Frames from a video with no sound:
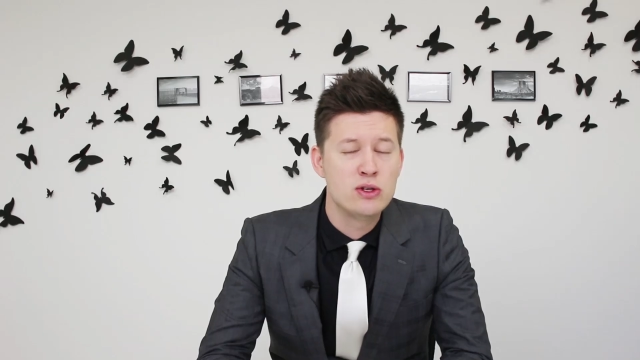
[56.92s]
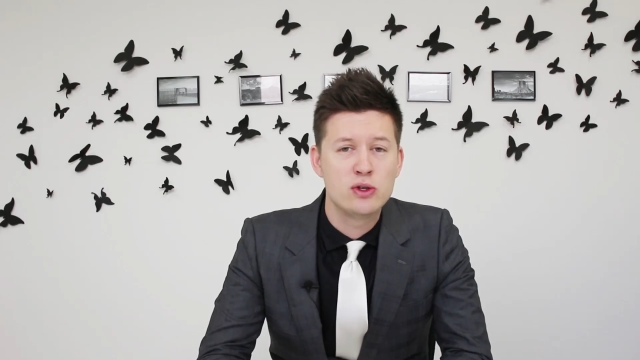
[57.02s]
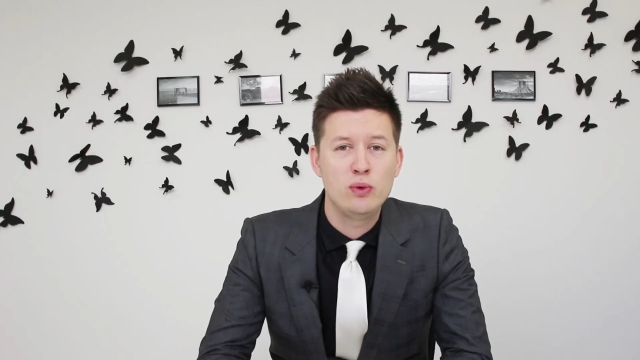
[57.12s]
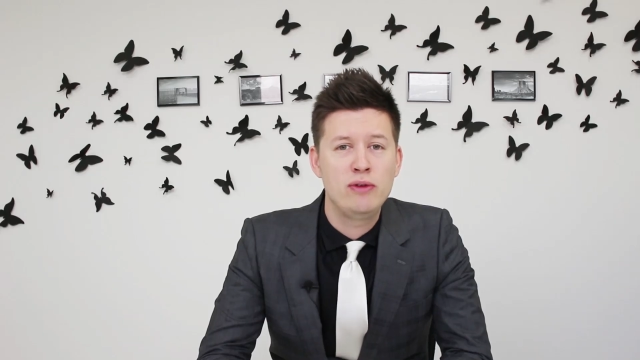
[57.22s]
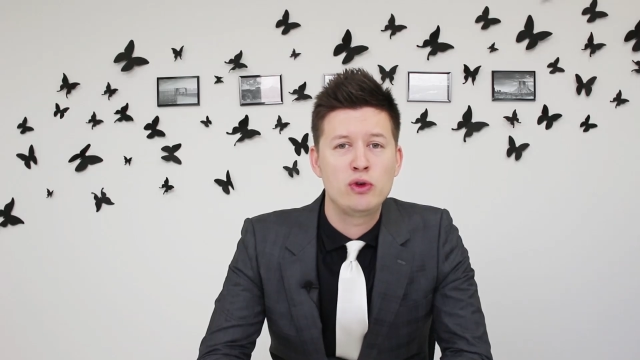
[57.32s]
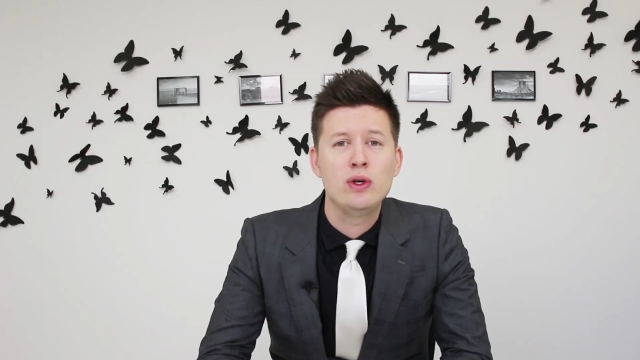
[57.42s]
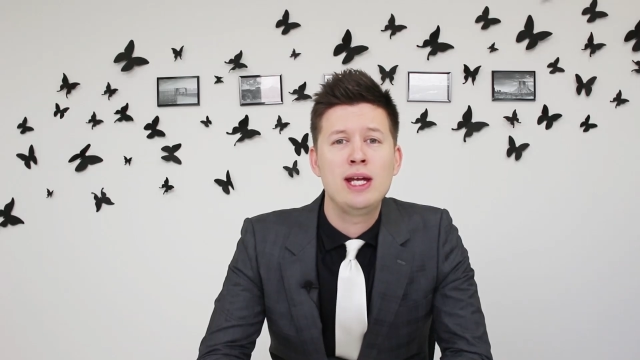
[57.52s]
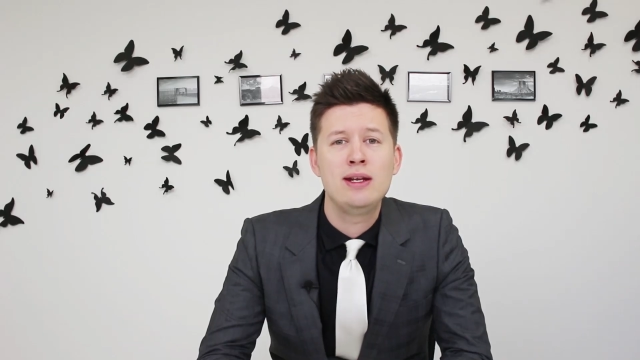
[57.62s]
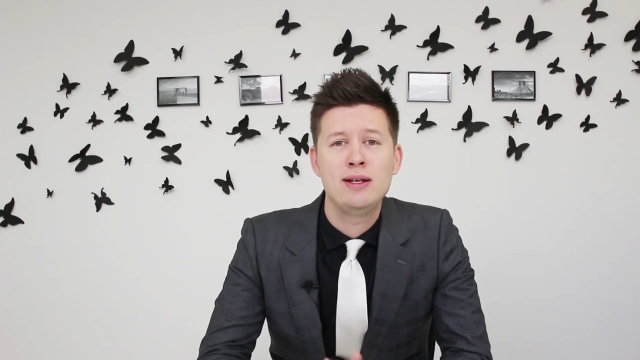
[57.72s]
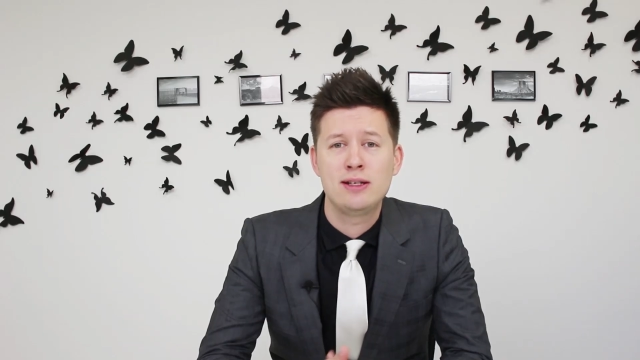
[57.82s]
So we've
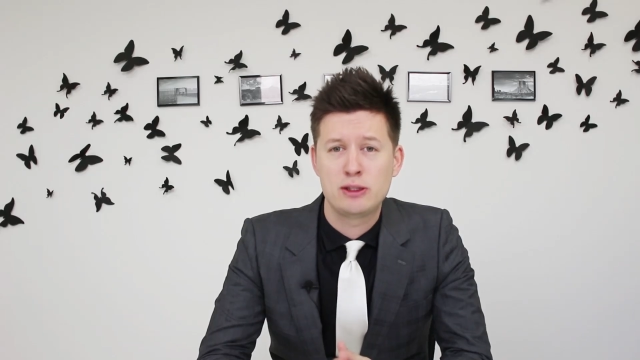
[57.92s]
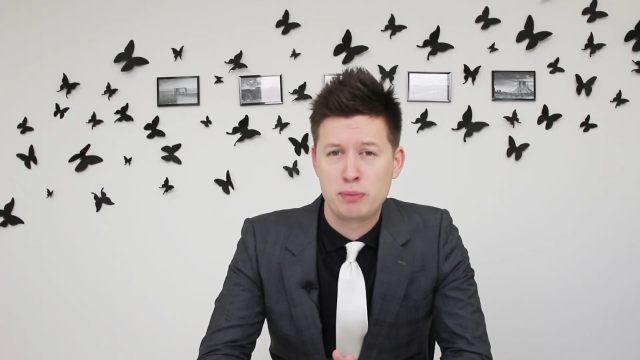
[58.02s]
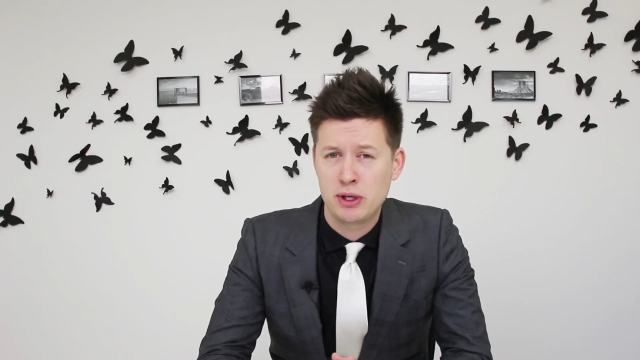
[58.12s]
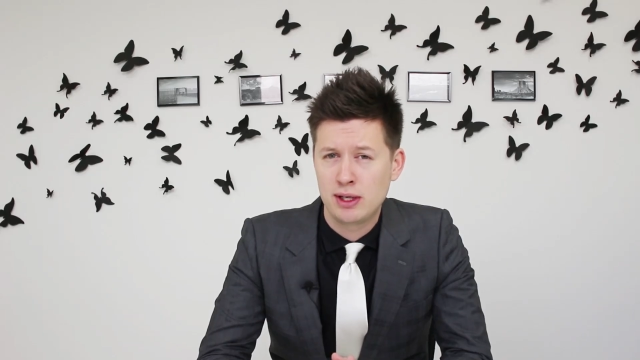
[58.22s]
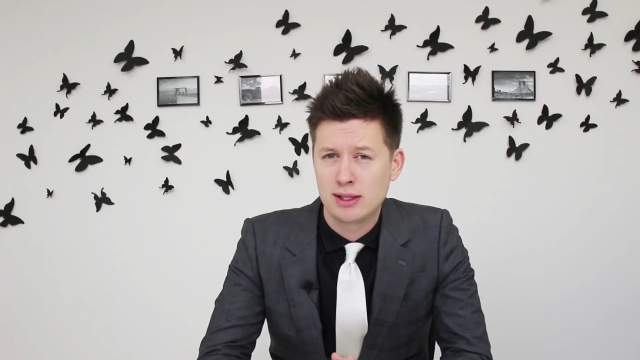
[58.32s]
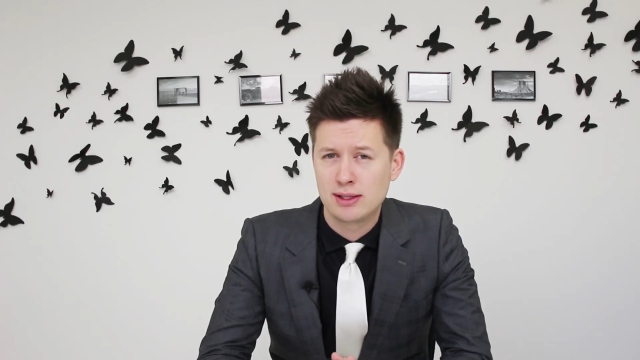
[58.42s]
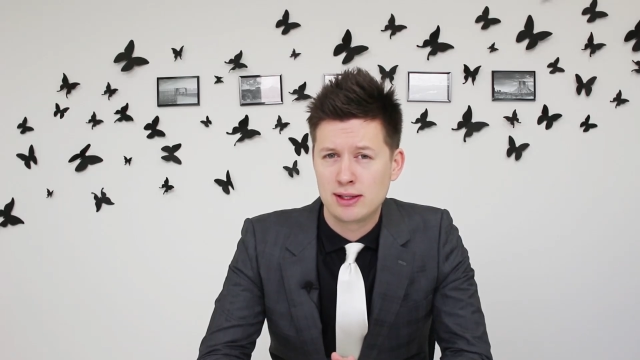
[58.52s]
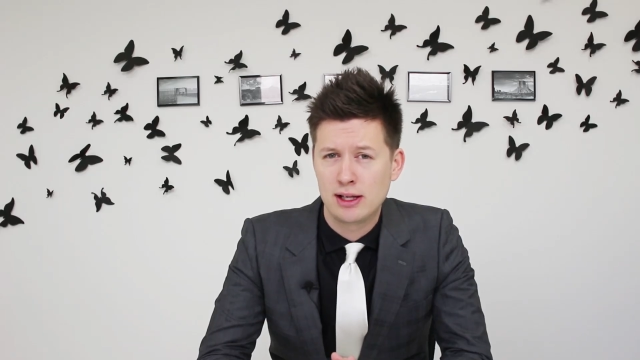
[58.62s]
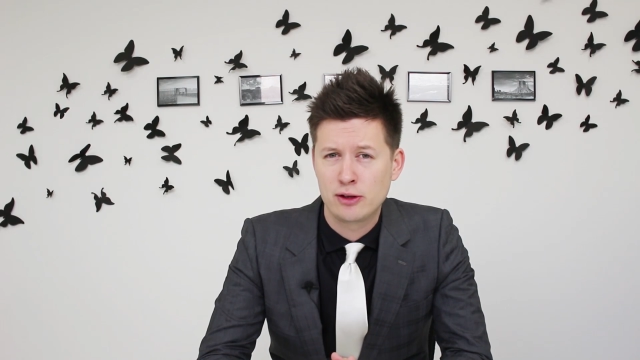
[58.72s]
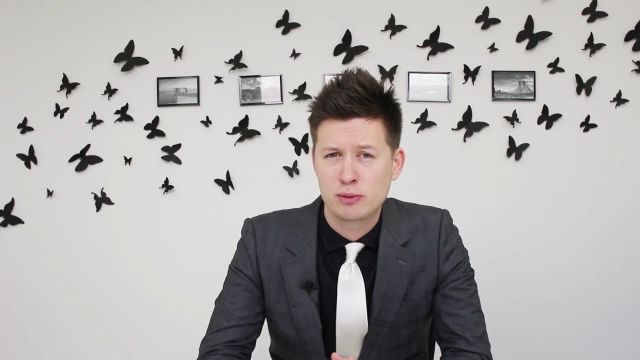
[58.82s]
created an experience
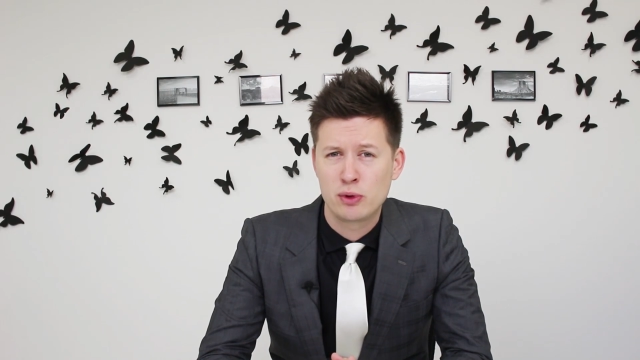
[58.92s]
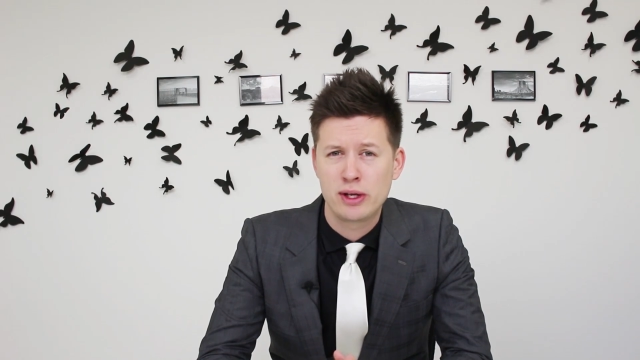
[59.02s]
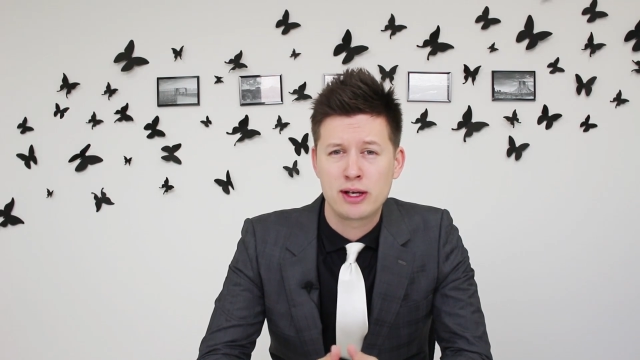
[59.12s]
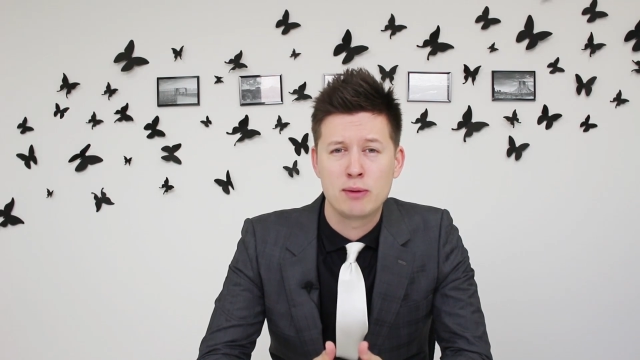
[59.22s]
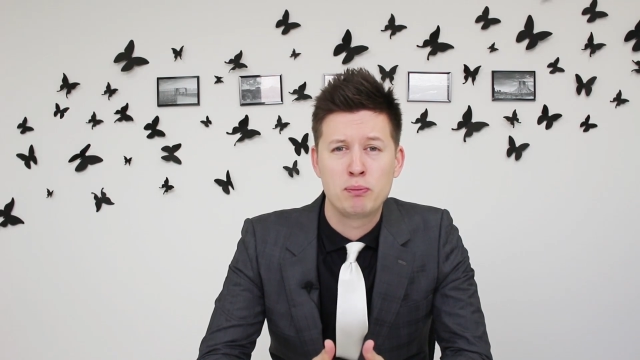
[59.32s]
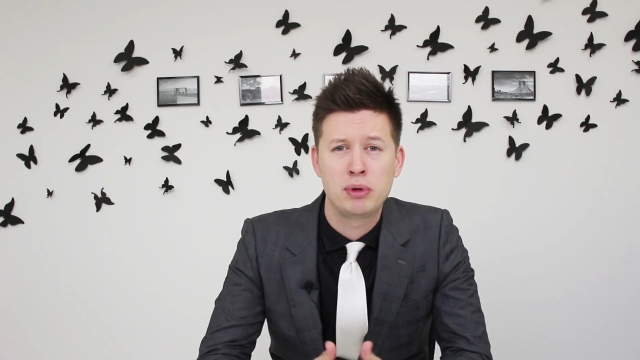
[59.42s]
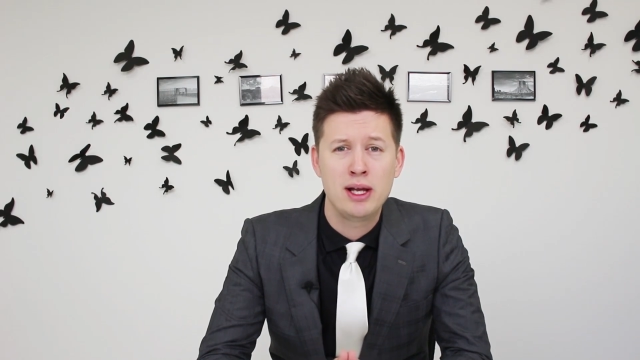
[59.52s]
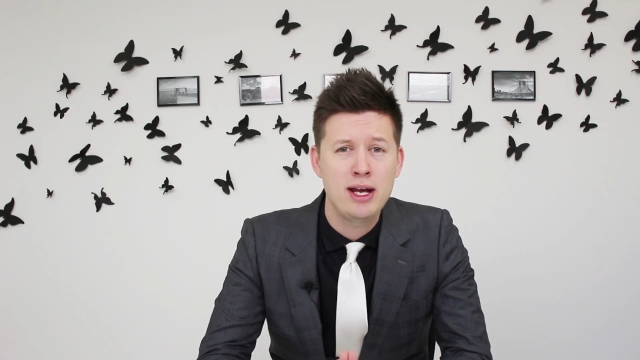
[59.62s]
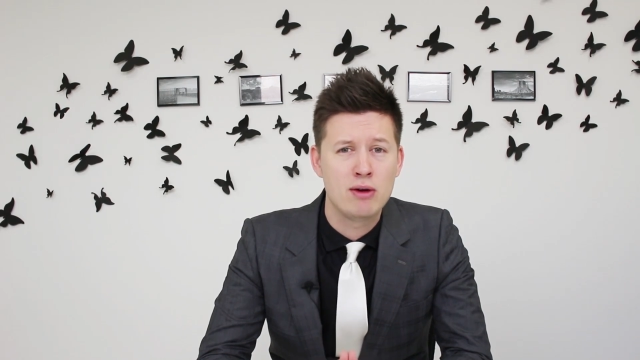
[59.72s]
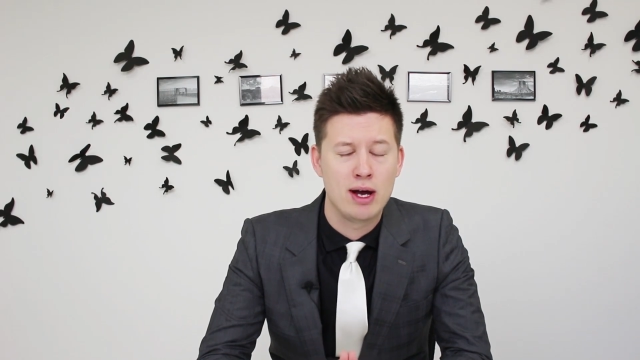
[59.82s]
that looks more like a
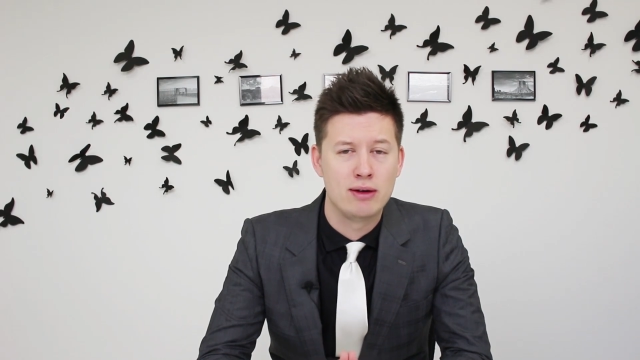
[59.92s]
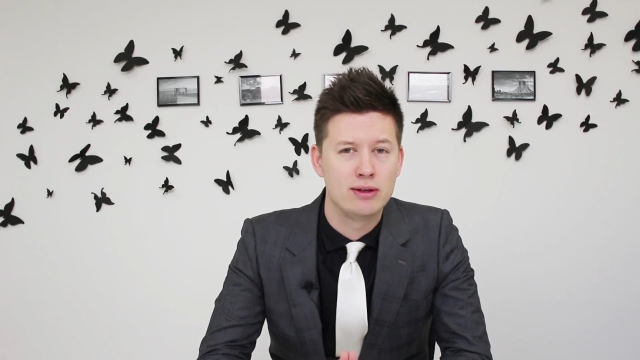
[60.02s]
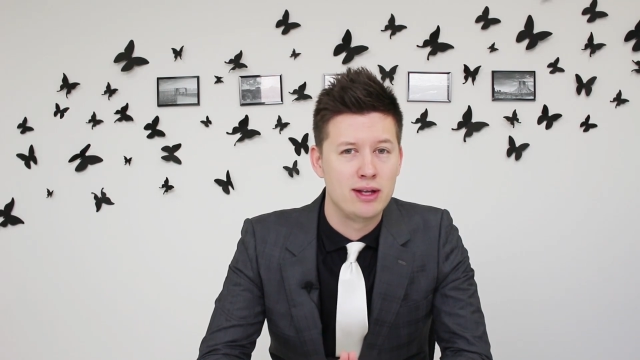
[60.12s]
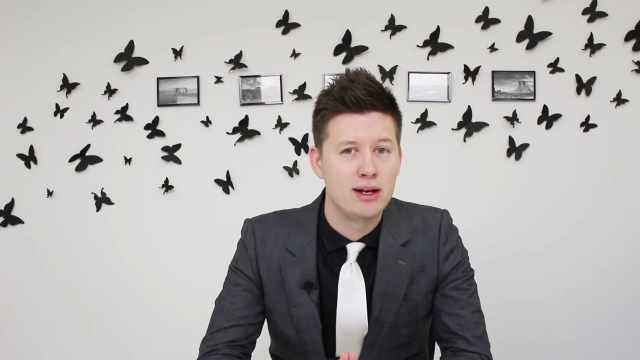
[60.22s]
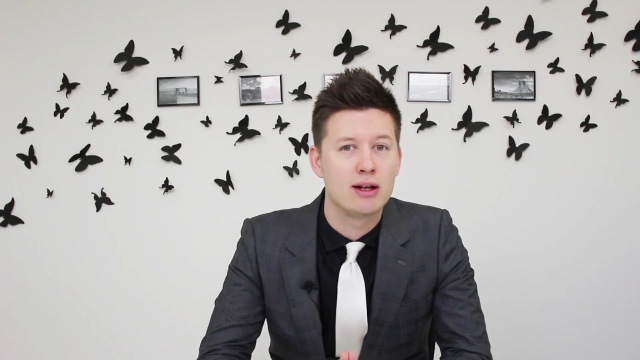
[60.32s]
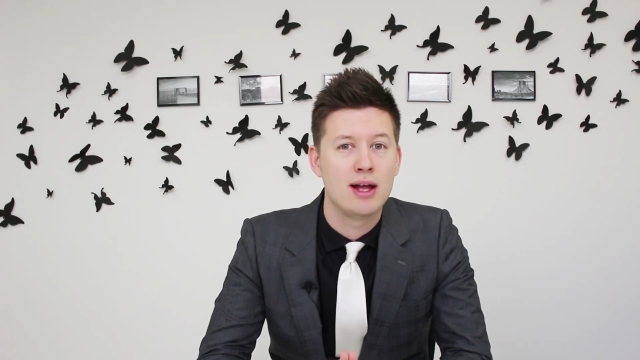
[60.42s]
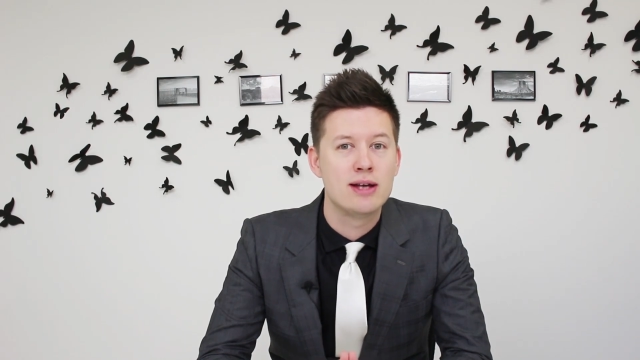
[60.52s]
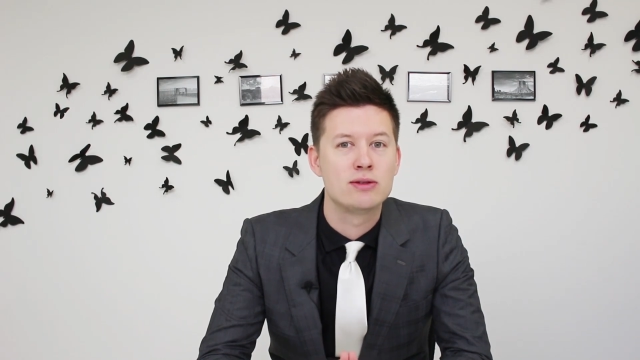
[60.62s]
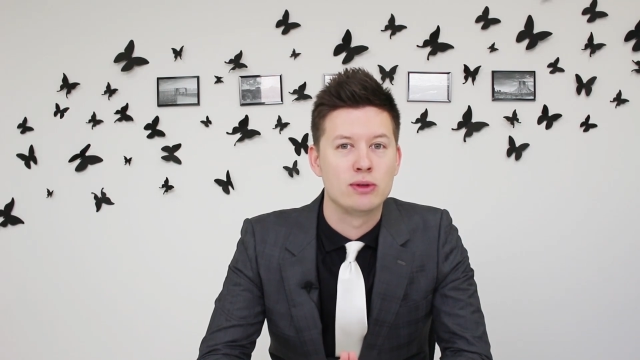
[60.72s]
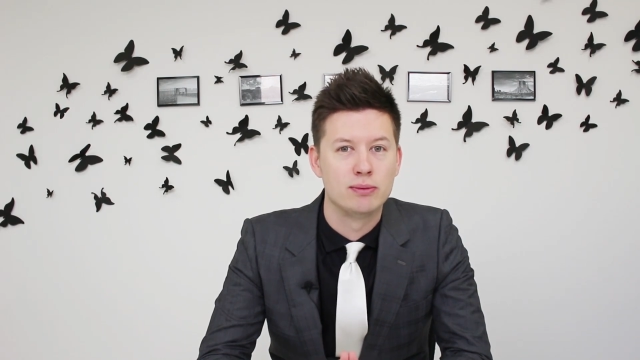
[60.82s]
playground than a
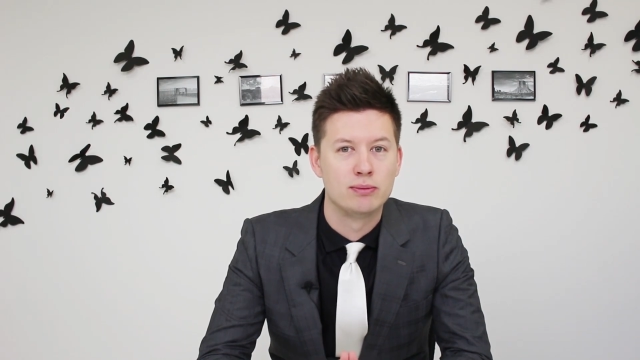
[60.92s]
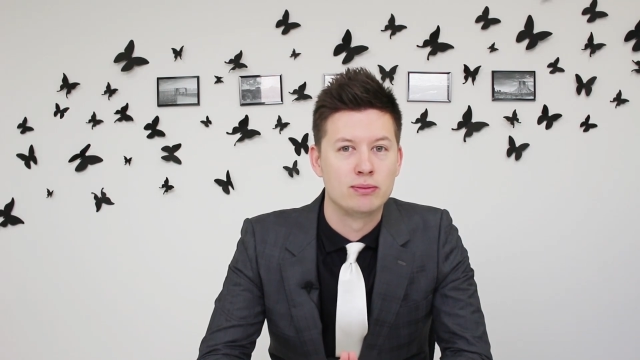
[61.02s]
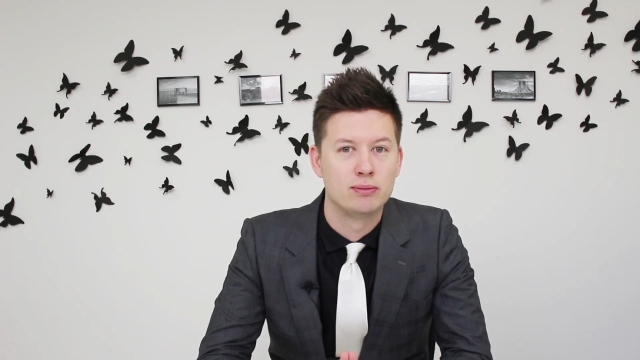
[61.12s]
classroom.